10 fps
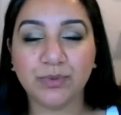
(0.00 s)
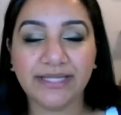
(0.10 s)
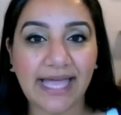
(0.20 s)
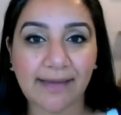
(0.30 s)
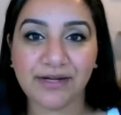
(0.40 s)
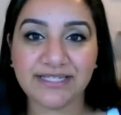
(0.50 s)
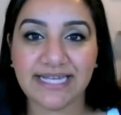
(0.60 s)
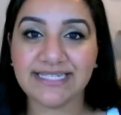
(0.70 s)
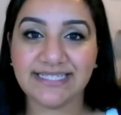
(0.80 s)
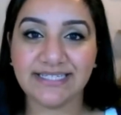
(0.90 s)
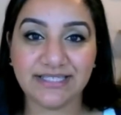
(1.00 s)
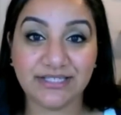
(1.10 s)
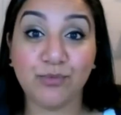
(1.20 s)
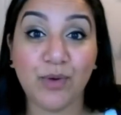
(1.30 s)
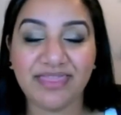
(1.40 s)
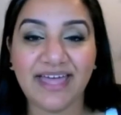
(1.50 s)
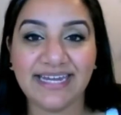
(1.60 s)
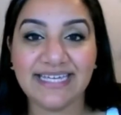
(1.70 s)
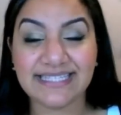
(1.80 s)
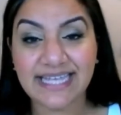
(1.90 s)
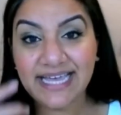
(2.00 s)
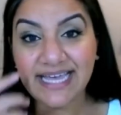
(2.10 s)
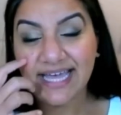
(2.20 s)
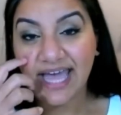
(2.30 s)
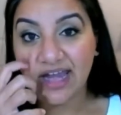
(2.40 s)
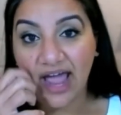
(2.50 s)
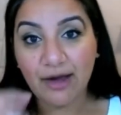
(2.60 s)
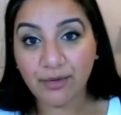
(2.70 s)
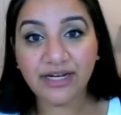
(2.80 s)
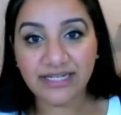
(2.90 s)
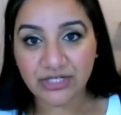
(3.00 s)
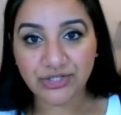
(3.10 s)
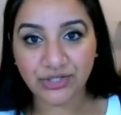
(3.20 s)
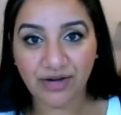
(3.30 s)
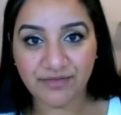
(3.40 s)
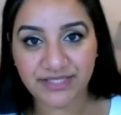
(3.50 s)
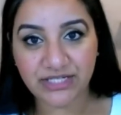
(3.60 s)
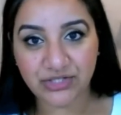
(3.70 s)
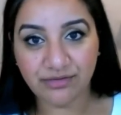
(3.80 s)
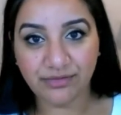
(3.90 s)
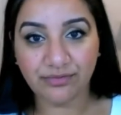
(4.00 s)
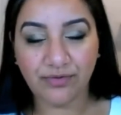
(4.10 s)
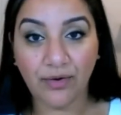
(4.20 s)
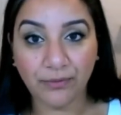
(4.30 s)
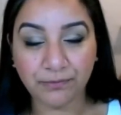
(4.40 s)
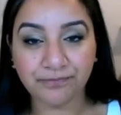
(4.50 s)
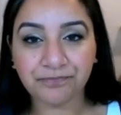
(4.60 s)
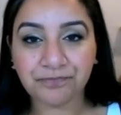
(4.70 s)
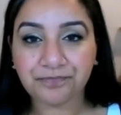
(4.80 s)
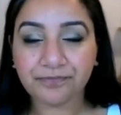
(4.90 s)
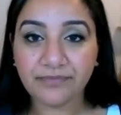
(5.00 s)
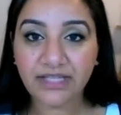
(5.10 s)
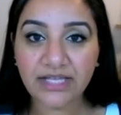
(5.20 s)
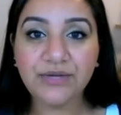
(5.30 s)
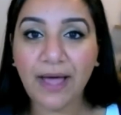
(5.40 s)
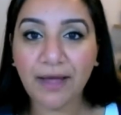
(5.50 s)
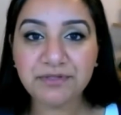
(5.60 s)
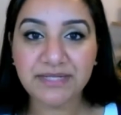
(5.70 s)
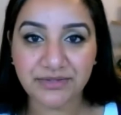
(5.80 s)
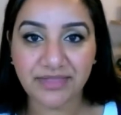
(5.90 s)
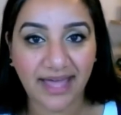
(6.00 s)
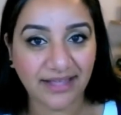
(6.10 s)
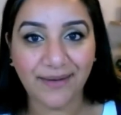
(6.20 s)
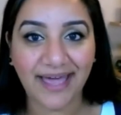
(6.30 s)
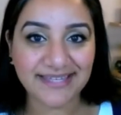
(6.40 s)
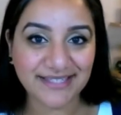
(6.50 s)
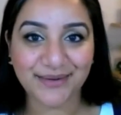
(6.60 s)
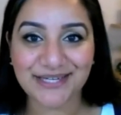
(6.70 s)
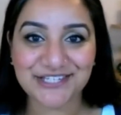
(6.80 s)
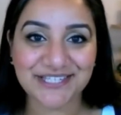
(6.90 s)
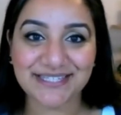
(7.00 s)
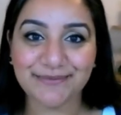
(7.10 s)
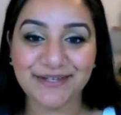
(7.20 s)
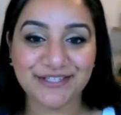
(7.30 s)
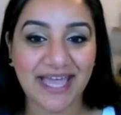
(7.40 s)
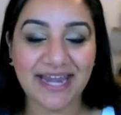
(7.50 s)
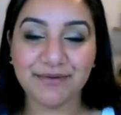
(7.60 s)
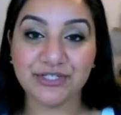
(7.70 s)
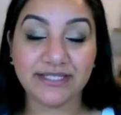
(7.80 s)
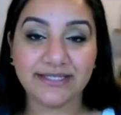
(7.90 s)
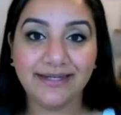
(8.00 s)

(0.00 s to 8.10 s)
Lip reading: really hammering down to what that is. And our initial conversation over the phone, you helped me do that. You asked the questions and it was just,